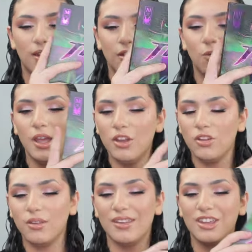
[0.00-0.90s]
The way it
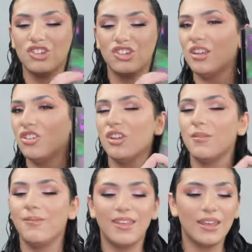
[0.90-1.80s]
just like shape
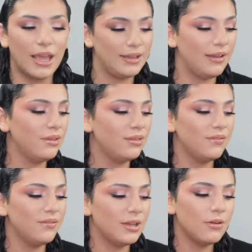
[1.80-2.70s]
shifting. I definitely see
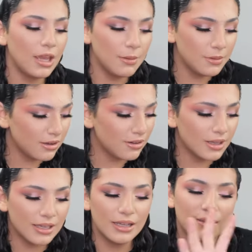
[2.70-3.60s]
video game in here,
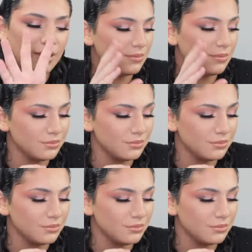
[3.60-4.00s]
like it is like,